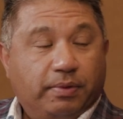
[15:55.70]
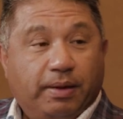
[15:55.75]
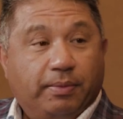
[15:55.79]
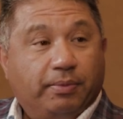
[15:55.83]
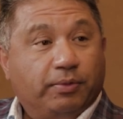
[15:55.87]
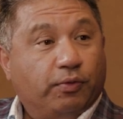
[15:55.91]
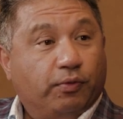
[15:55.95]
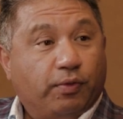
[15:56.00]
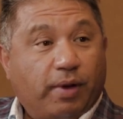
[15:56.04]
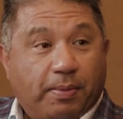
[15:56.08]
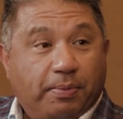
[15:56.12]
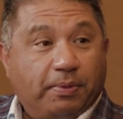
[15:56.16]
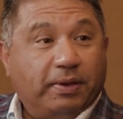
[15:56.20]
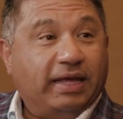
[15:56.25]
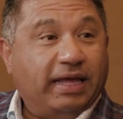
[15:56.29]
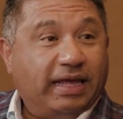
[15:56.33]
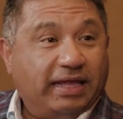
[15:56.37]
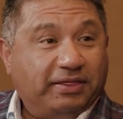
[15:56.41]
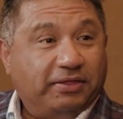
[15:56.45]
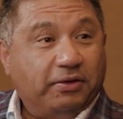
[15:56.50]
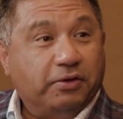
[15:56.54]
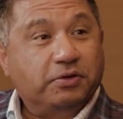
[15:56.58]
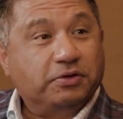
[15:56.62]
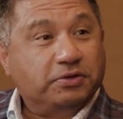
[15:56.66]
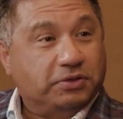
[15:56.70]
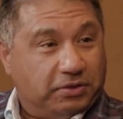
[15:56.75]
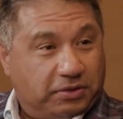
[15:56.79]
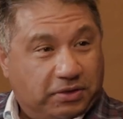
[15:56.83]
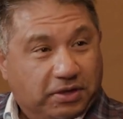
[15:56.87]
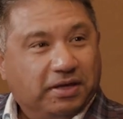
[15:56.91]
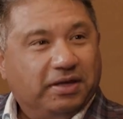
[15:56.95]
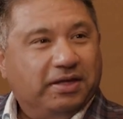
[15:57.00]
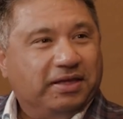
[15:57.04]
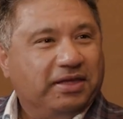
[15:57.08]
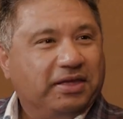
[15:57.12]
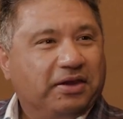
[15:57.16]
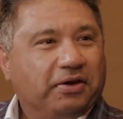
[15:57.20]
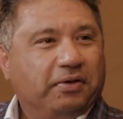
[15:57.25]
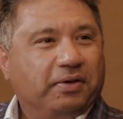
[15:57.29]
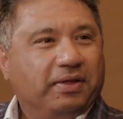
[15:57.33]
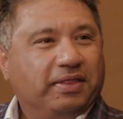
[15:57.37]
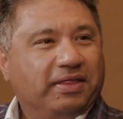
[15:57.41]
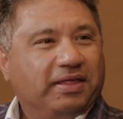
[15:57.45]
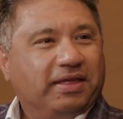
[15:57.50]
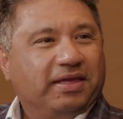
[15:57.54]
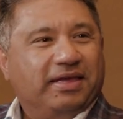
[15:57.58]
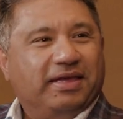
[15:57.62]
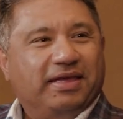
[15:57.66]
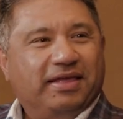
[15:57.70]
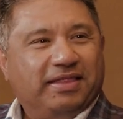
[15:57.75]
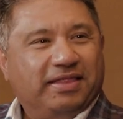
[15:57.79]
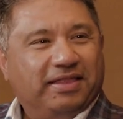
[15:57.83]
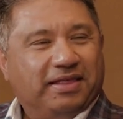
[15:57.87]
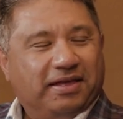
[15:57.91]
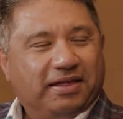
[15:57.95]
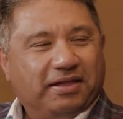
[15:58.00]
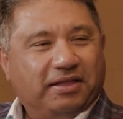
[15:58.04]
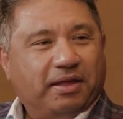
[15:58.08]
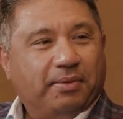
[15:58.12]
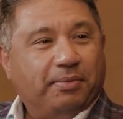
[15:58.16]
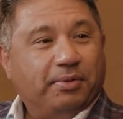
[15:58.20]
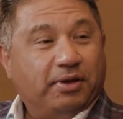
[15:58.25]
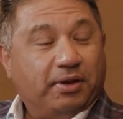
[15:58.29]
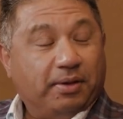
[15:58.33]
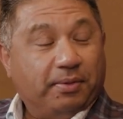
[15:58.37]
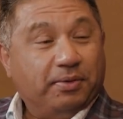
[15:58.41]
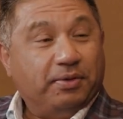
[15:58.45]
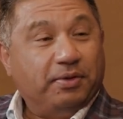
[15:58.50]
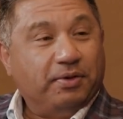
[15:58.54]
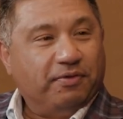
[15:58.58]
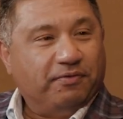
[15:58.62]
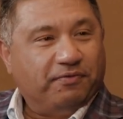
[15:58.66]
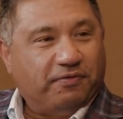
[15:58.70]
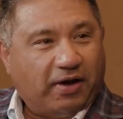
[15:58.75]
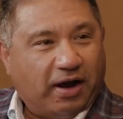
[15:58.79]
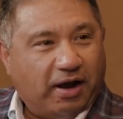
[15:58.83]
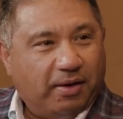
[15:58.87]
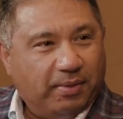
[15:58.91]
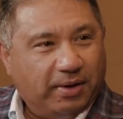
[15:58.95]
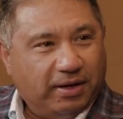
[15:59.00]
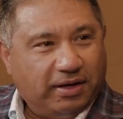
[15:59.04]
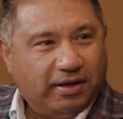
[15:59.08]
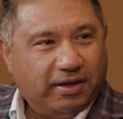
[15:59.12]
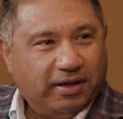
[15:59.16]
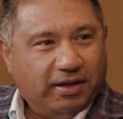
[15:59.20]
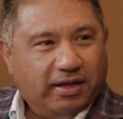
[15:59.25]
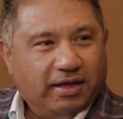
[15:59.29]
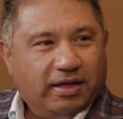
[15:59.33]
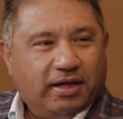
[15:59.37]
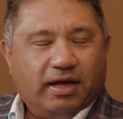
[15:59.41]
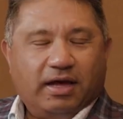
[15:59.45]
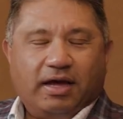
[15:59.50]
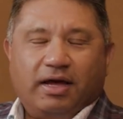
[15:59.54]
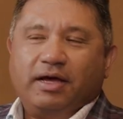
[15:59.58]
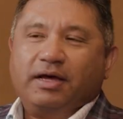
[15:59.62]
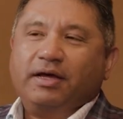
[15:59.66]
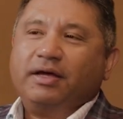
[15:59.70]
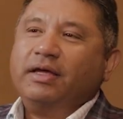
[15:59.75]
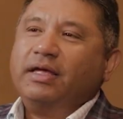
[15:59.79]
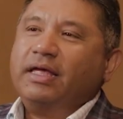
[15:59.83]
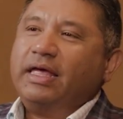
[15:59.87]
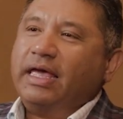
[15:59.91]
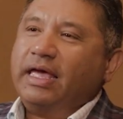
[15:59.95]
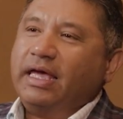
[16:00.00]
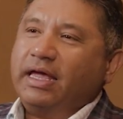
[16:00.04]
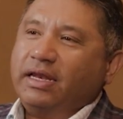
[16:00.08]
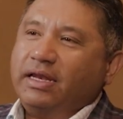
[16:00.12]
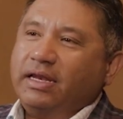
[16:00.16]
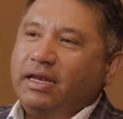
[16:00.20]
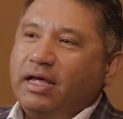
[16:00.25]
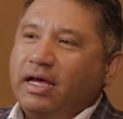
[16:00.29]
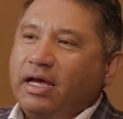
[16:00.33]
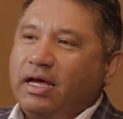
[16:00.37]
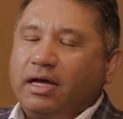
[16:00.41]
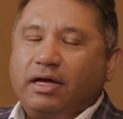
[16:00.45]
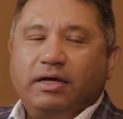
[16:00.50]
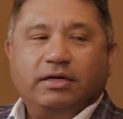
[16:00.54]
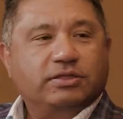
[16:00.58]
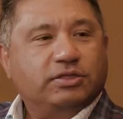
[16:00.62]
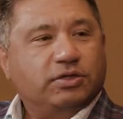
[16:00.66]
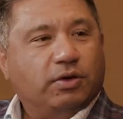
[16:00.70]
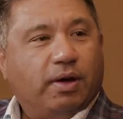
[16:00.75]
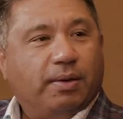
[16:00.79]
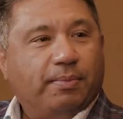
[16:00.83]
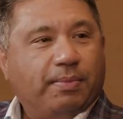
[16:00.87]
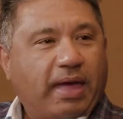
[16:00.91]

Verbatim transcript: able to replicate those you know, in the, in the WWT environment. Uh, and uh, so on